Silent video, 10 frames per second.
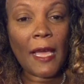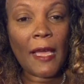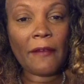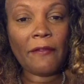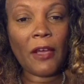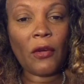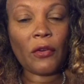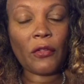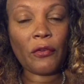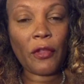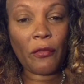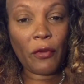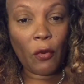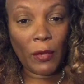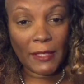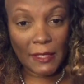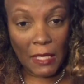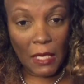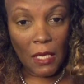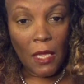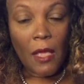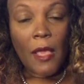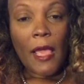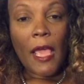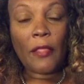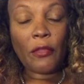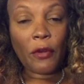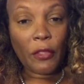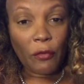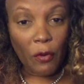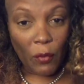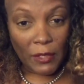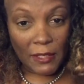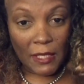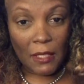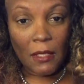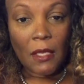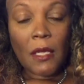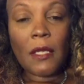I file under 3301C and 3301D.